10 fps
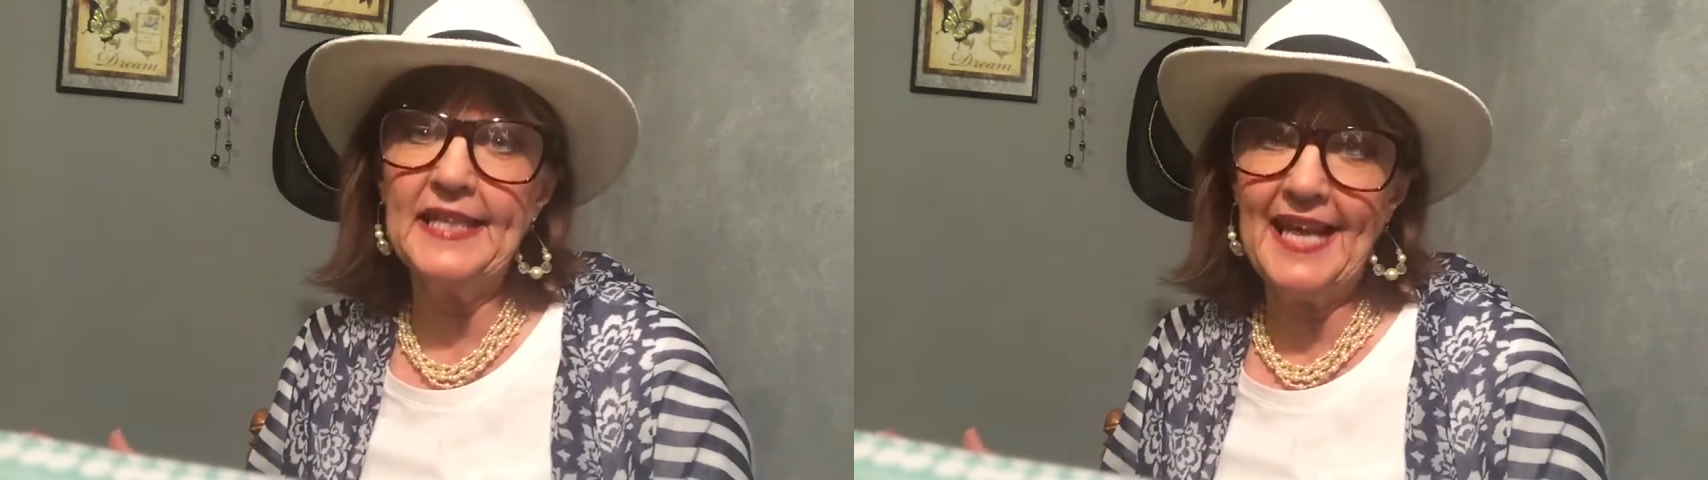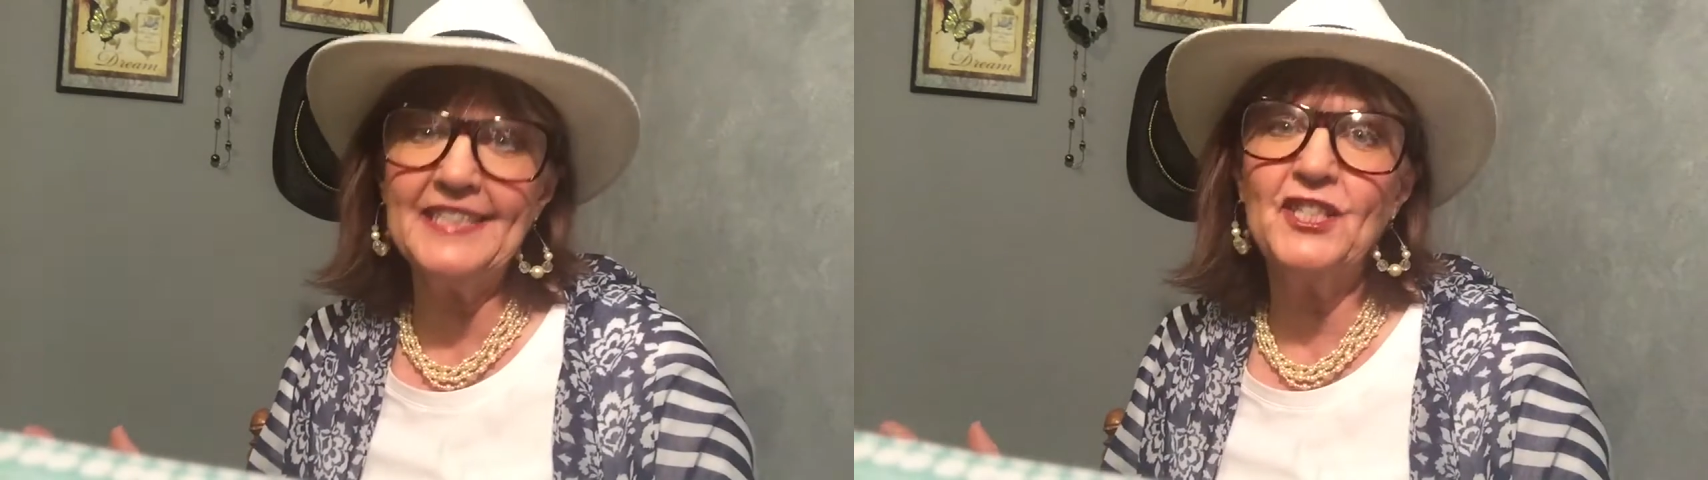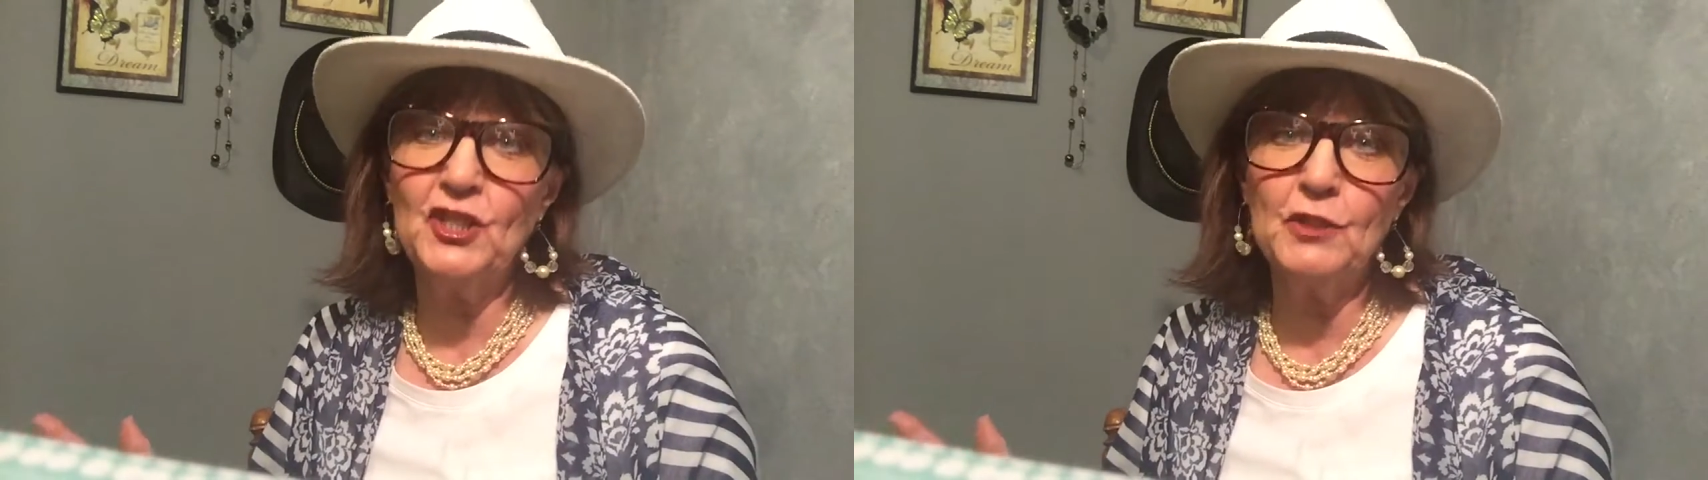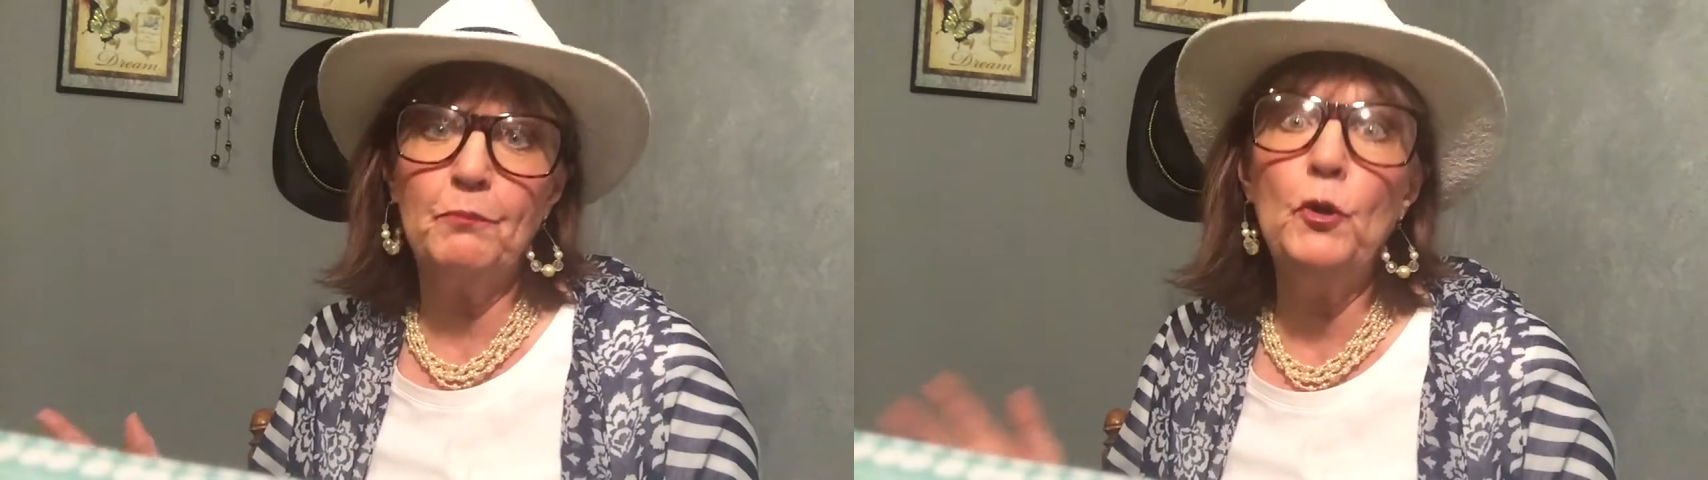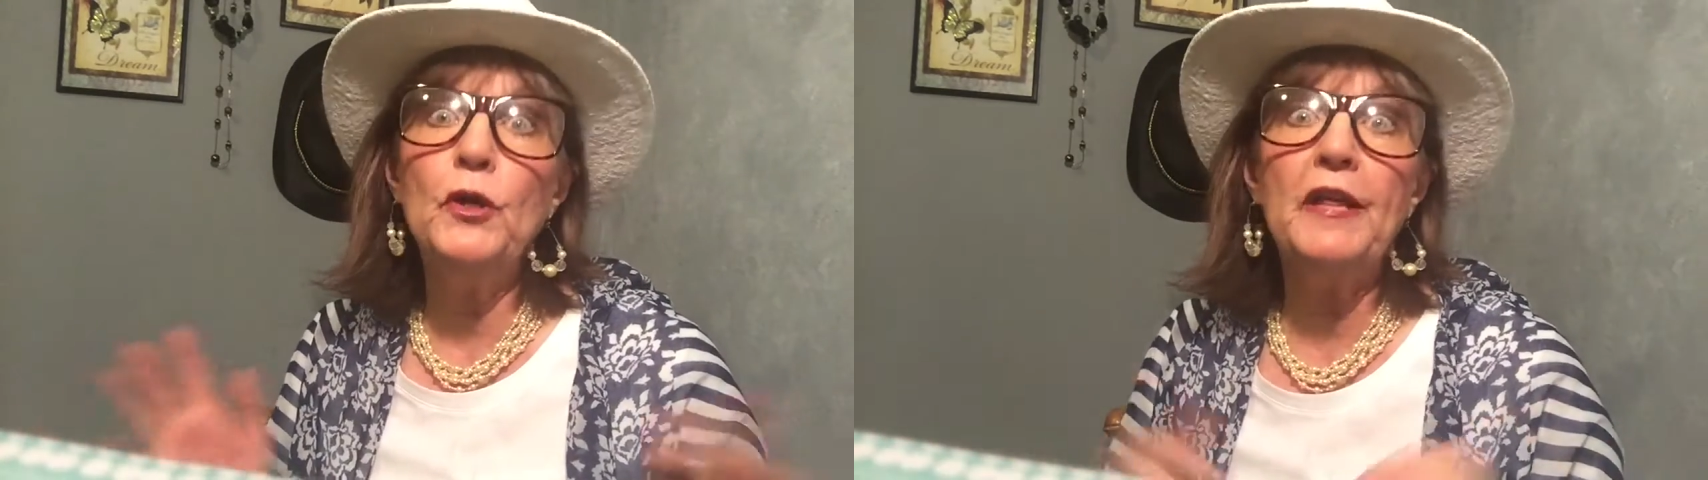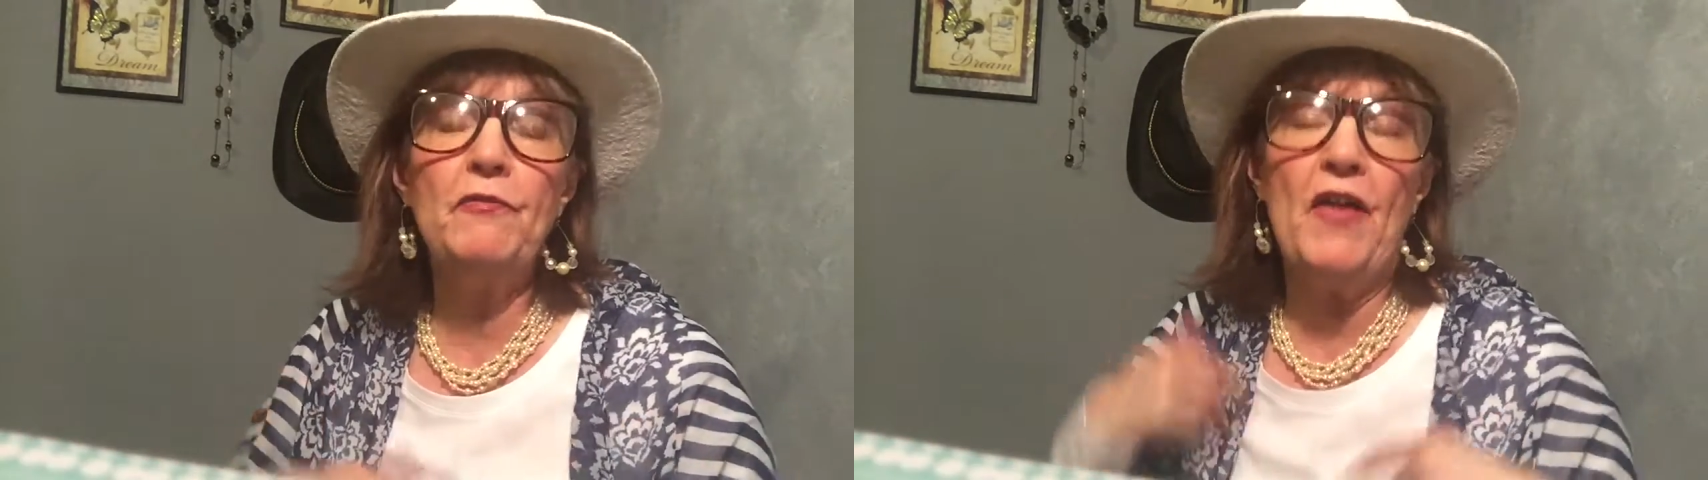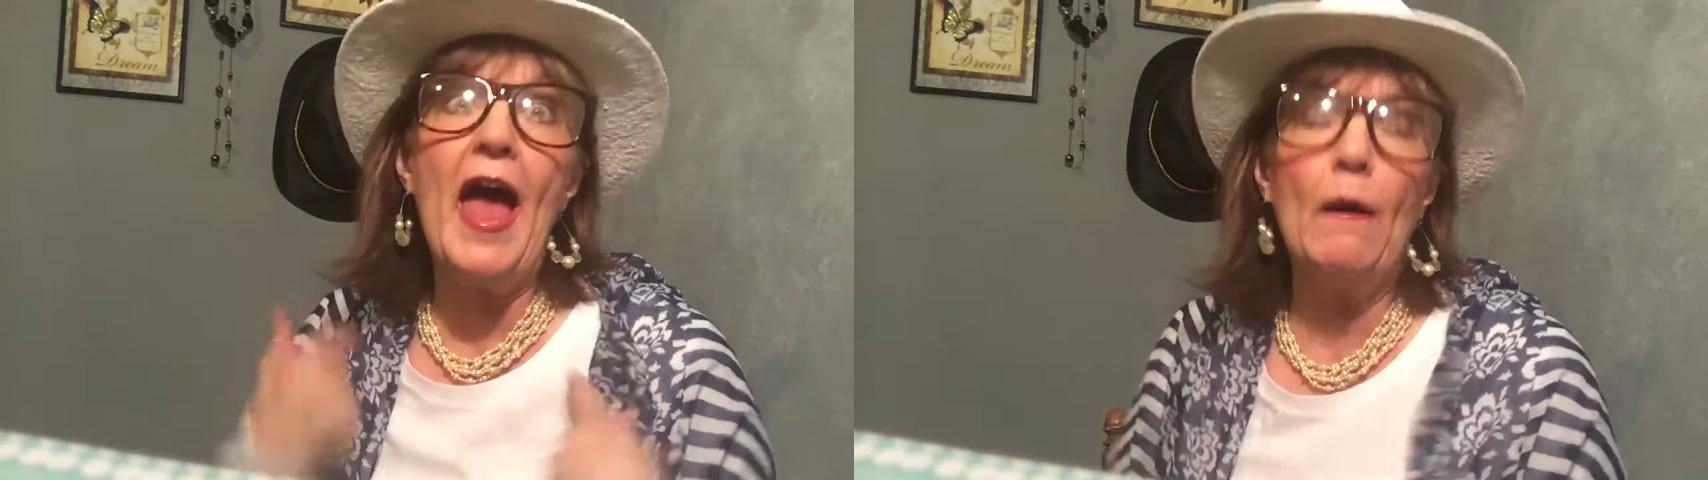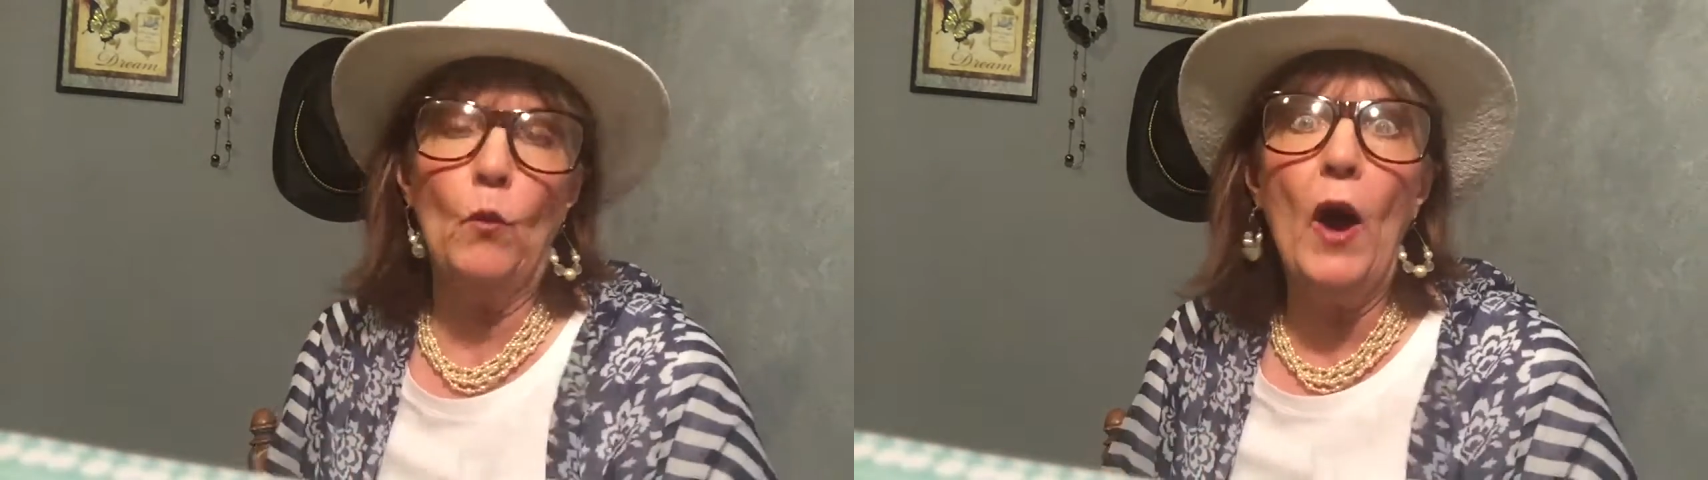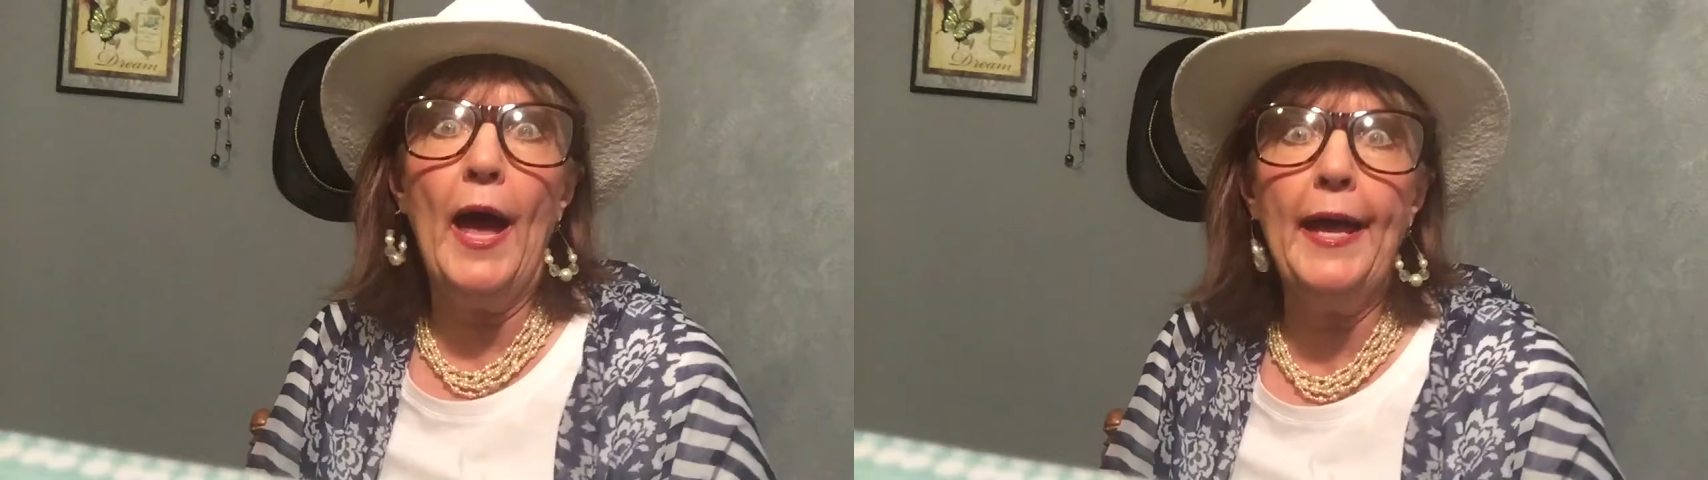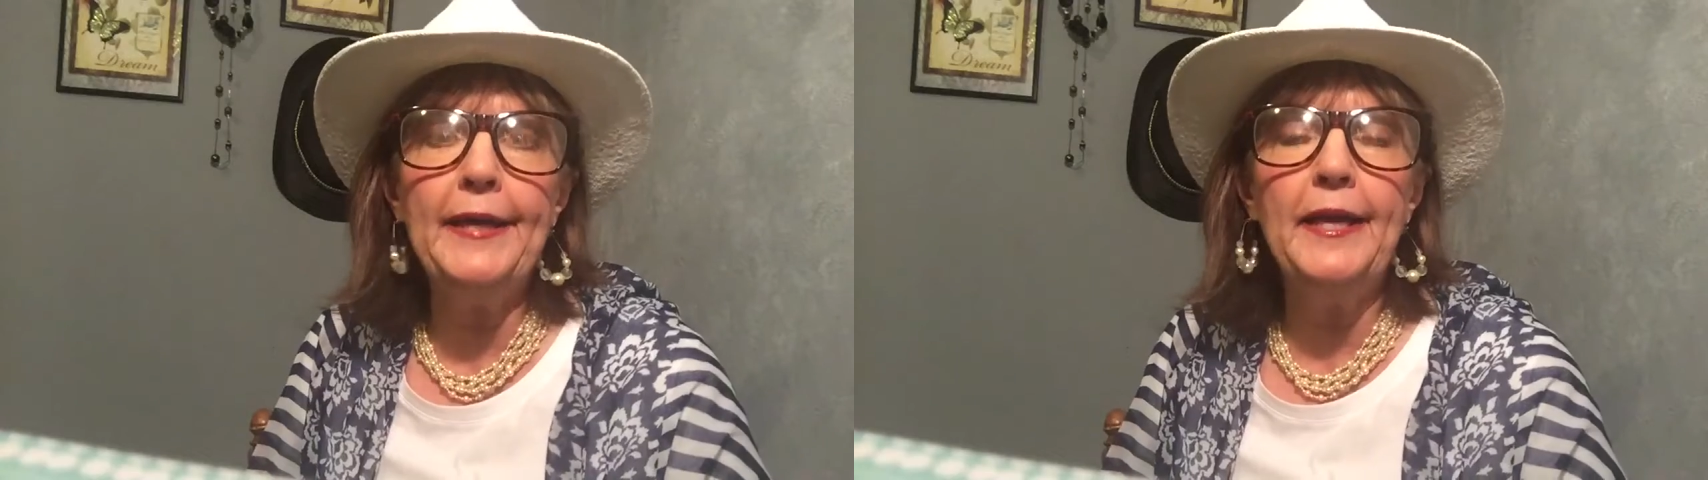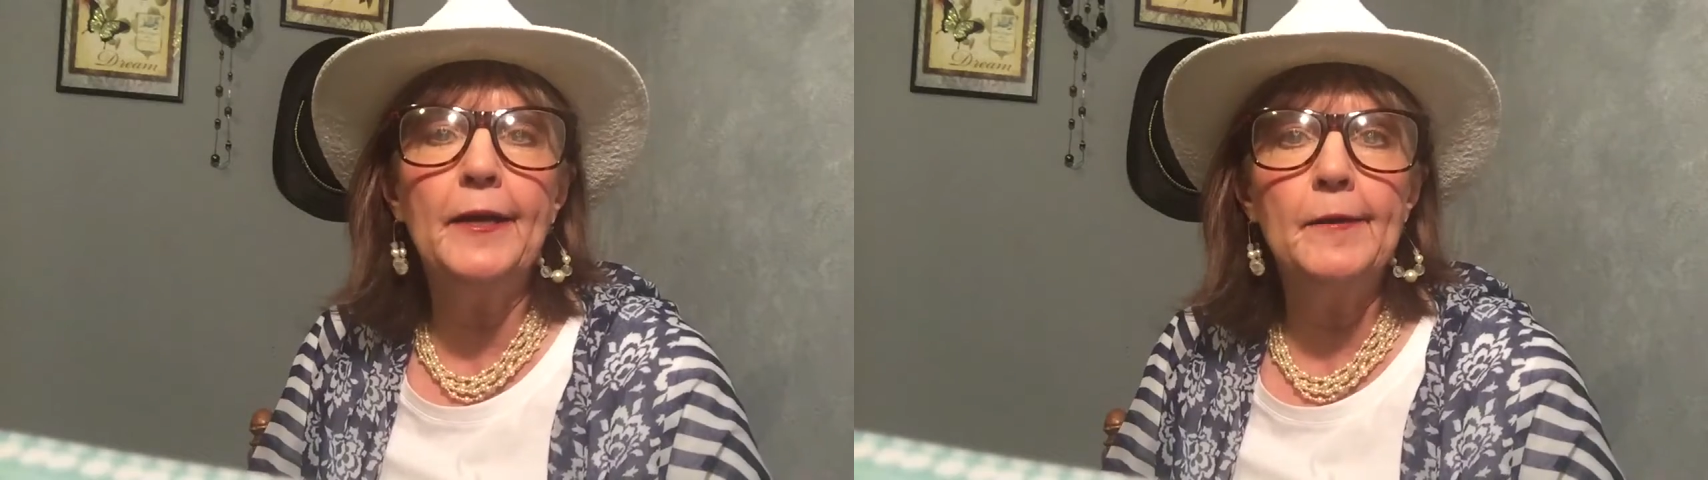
let's just put it that way.